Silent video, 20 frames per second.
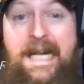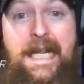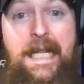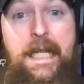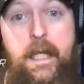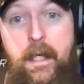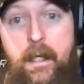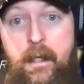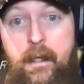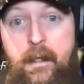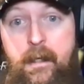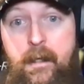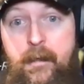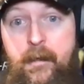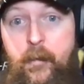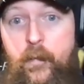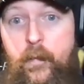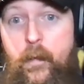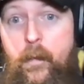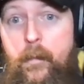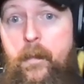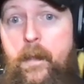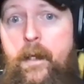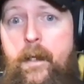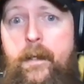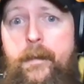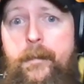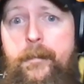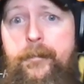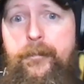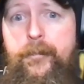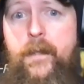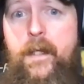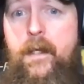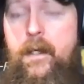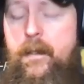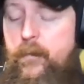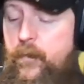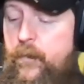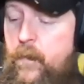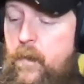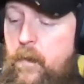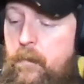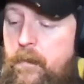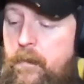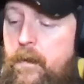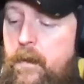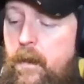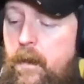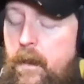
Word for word: Mini from oh. uh, from